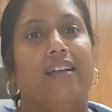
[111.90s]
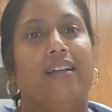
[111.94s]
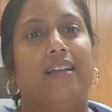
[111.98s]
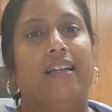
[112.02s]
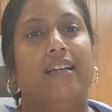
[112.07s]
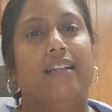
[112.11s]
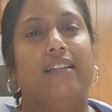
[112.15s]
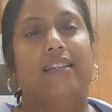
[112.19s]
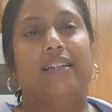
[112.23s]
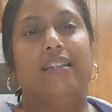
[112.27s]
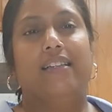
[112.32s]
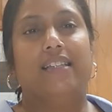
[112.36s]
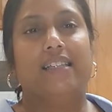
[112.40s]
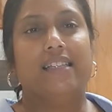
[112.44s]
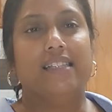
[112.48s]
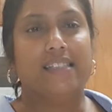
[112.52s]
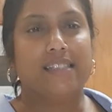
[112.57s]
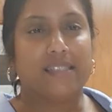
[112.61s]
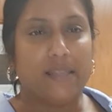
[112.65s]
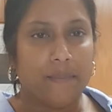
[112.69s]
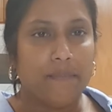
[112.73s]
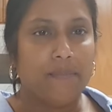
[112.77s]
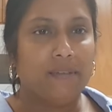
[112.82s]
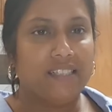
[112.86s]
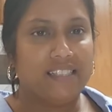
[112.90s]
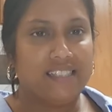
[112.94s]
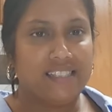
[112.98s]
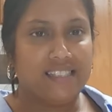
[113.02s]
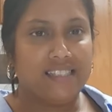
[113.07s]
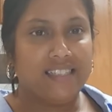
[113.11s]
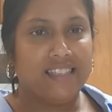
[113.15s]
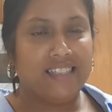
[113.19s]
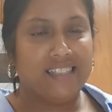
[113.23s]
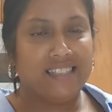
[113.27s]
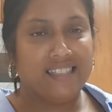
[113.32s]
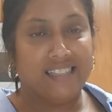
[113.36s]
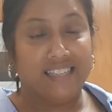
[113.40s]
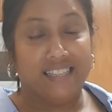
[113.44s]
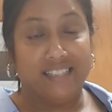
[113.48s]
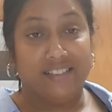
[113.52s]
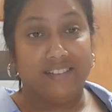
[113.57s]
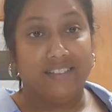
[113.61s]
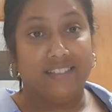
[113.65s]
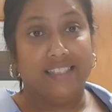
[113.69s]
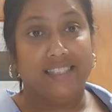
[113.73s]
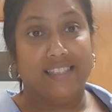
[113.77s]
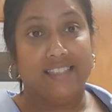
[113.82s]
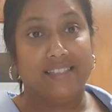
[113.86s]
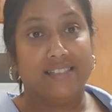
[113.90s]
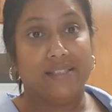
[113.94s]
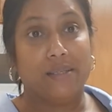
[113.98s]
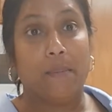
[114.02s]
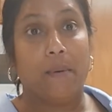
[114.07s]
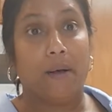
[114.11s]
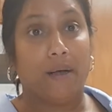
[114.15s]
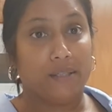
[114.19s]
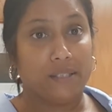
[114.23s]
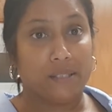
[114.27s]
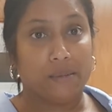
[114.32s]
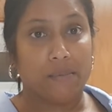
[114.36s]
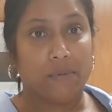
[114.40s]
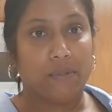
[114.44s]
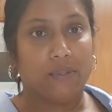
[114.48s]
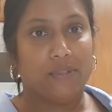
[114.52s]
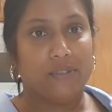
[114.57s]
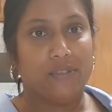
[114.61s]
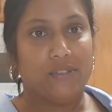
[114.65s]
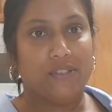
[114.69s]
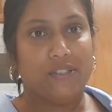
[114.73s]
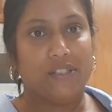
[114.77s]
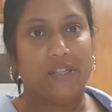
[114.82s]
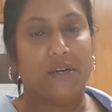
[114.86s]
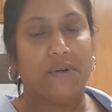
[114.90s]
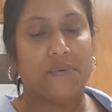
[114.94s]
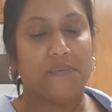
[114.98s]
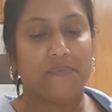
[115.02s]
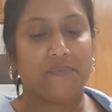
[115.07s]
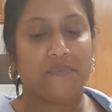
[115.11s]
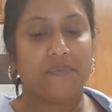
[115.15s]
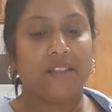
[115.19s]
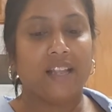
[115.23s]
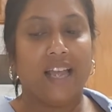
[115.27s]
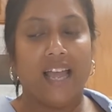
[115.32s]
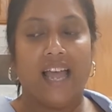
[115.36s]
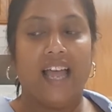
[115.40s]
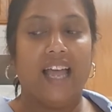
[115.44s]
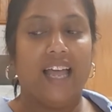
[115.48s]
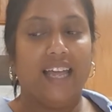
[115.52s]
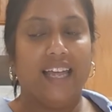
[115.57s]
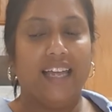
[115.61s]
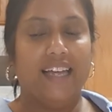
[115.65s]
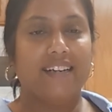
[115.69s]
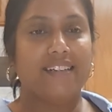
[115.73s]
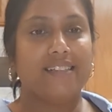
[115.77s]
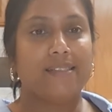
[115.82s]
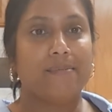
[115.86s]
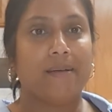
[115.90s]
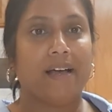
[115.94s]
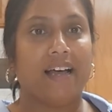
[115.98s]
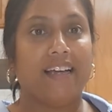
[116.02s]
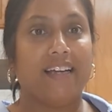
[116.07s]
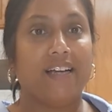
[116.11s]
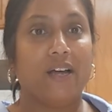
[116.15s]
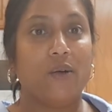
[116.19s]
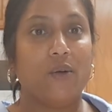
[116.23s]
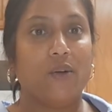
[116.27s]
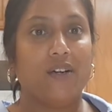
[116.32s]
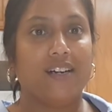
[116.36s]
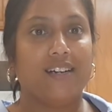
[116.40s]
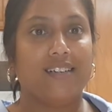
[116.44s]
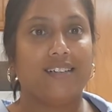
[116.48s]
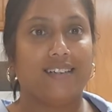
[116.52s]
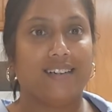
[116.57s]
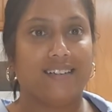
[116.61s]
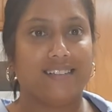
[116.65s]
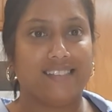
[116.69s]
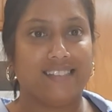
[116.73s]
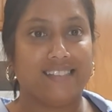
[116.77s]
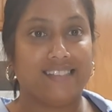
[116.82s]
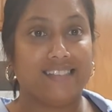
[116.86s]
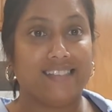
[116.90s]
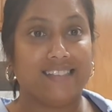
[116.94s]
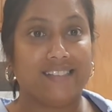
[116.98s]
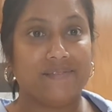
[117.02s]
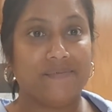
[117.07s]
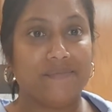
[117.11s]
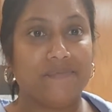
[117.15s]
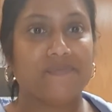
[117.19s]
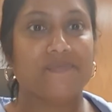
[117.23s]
in the simplest ingredients possible so here's my coconut clusters